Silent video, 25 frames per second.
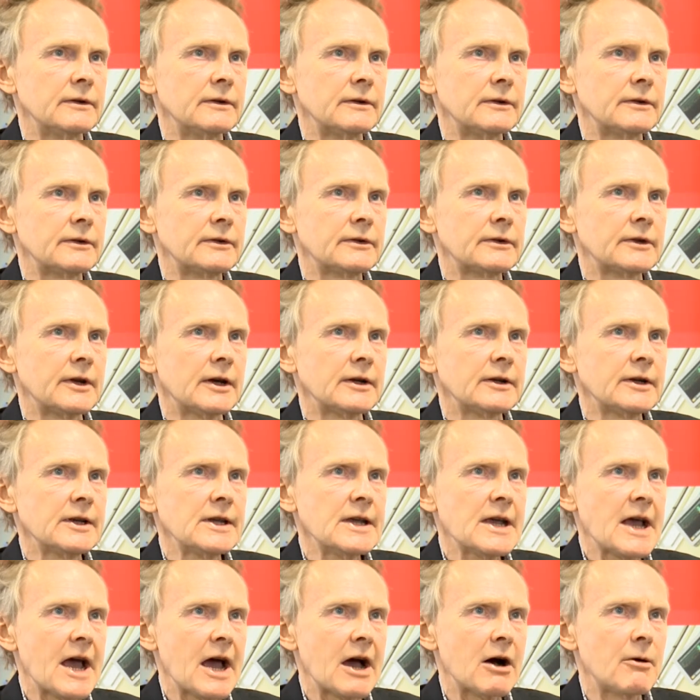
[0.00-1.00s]

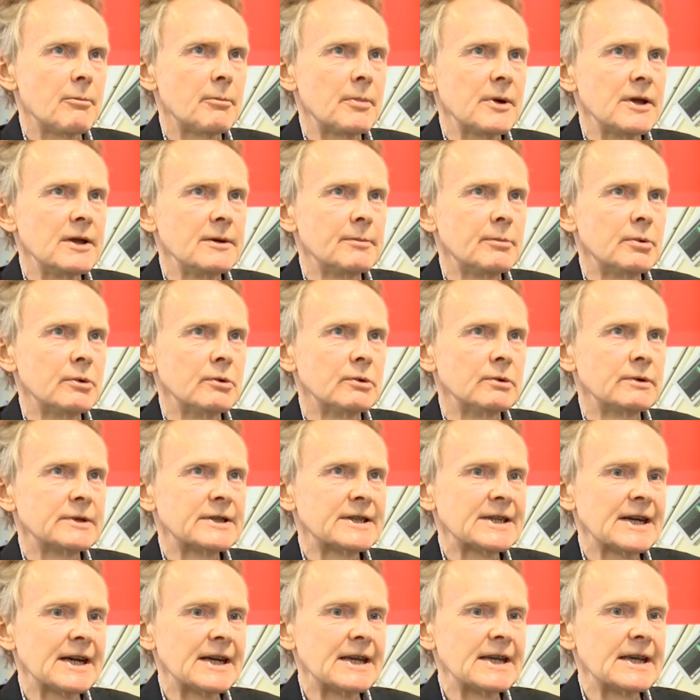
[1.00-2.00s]
study how people
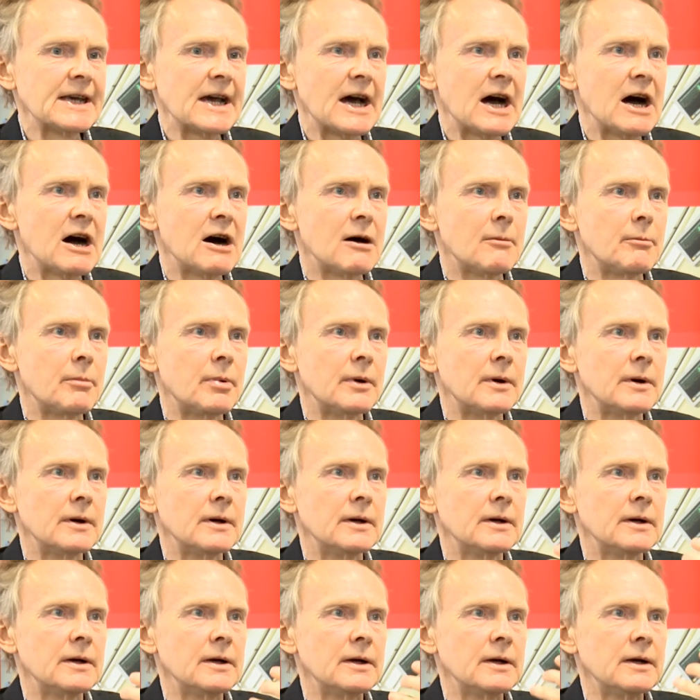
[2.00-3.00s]
take up
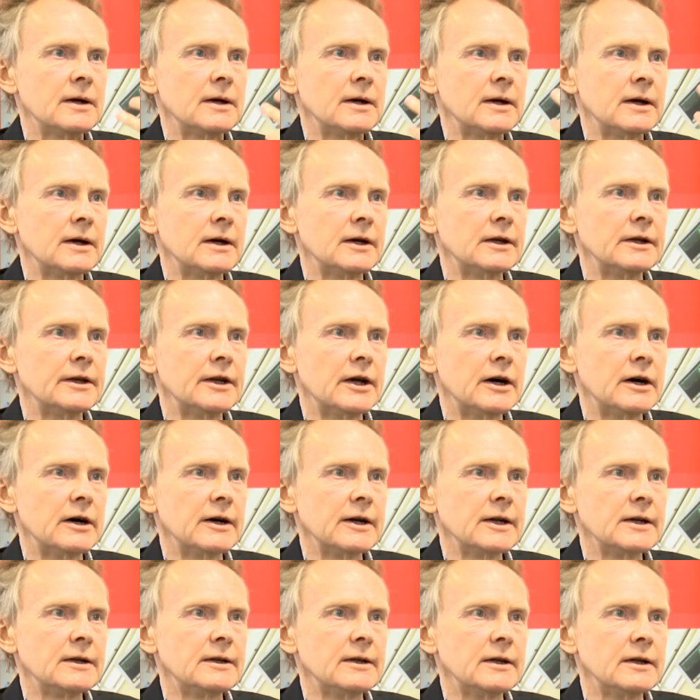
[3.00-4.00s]
an
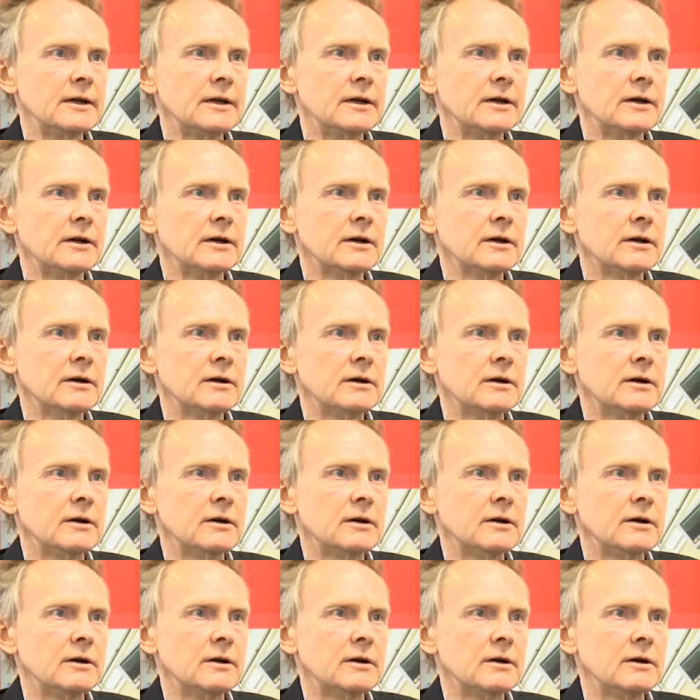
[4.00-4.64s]
idea